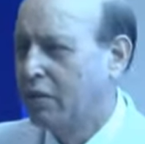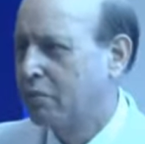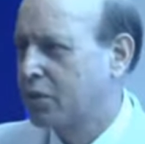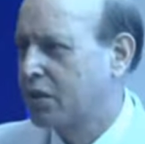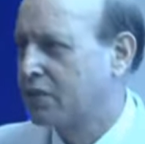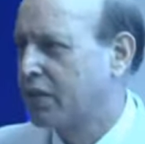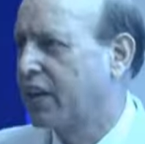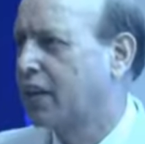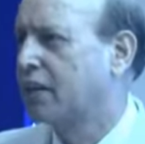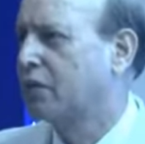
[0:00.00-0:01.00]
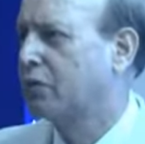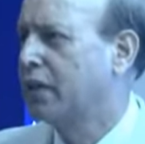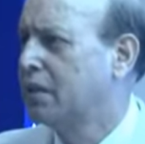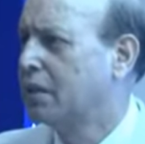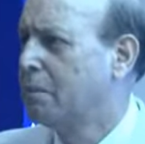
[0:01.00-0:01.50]
put his finger into
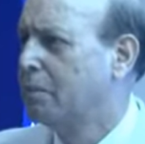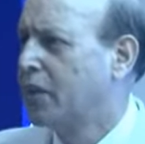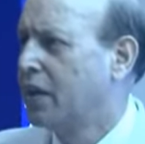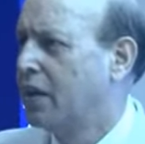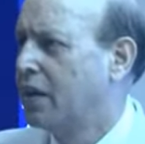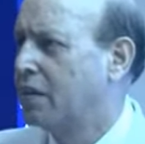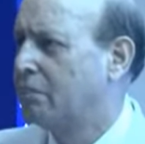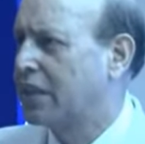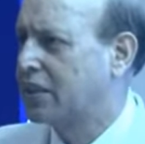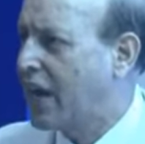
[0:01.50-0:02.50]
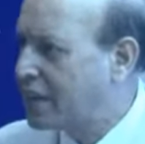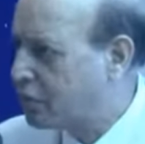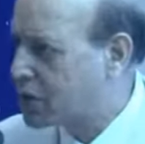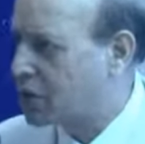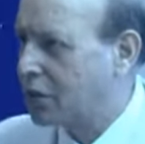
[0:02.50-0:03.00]
it, but that
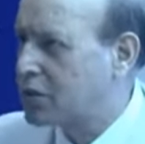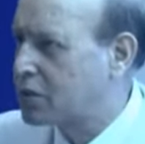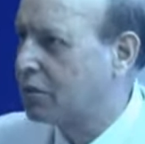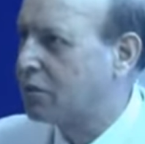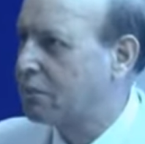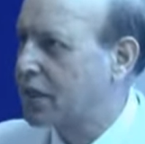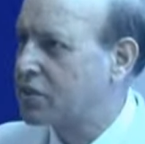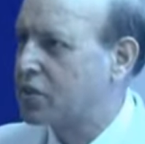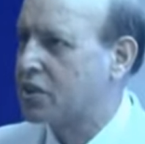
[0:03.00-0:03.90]
was also brushed